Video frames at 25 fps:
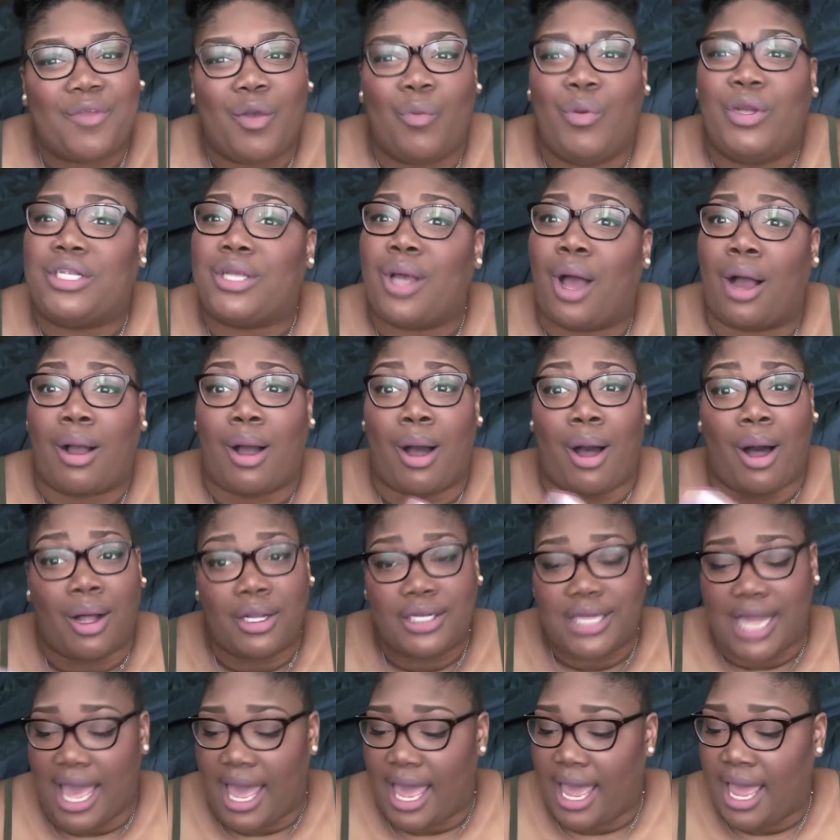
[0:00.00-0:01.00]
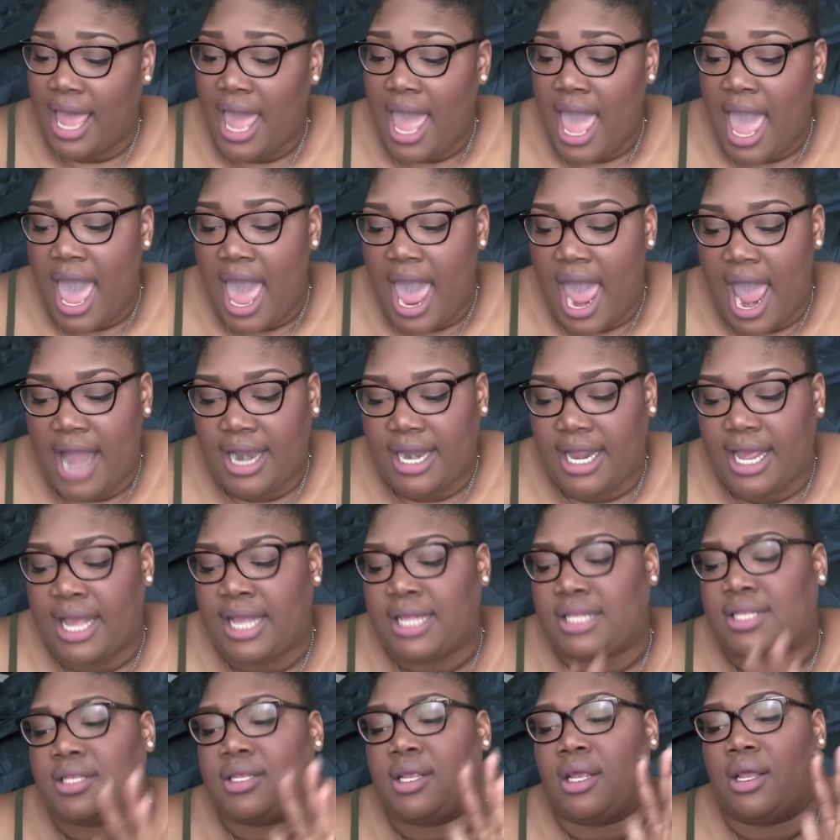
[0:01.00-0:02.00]
We talk all day, and
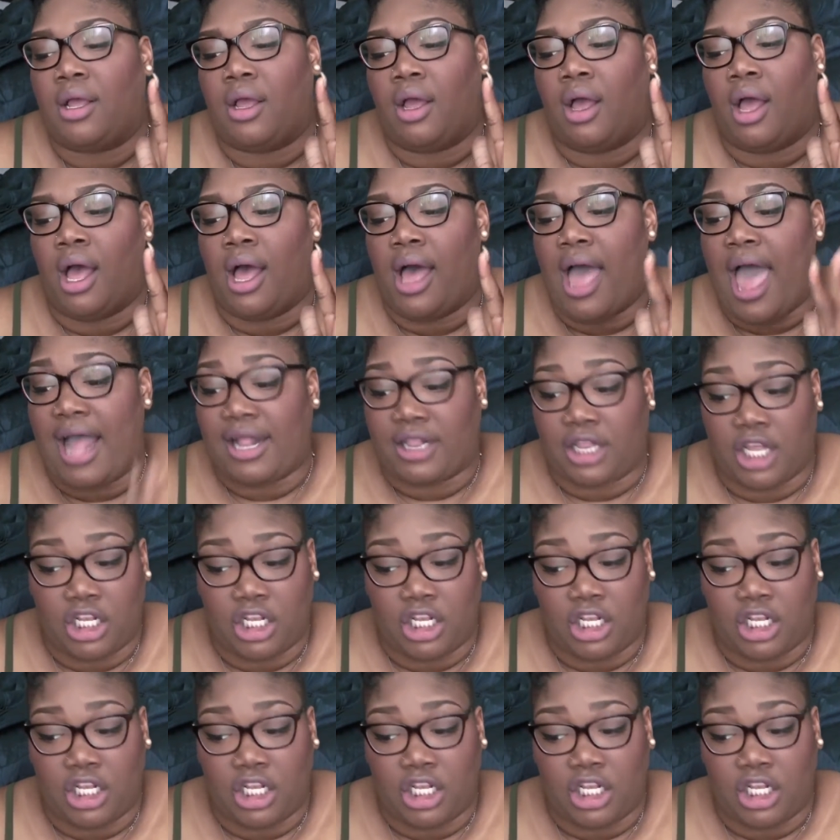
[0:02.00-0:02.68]
it's at